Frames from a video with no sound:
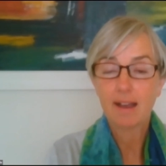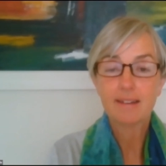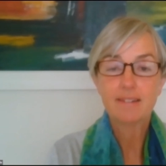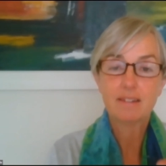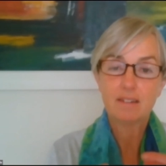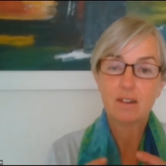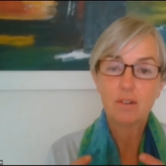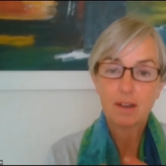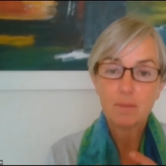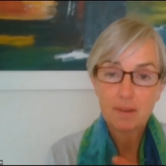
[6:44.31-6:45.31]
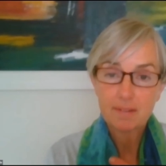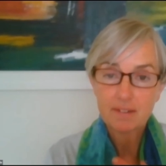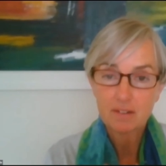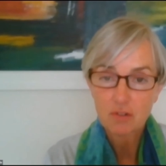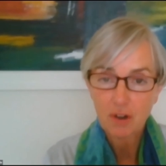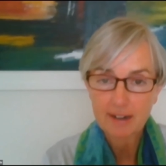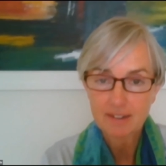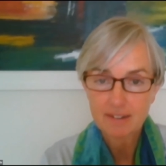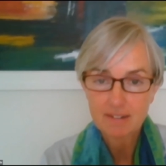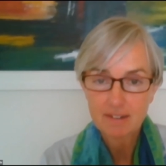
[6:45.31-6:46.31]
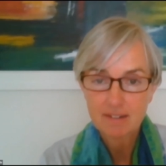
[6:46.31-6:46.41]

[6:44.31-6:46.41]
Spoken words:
I didn't know I was contracted.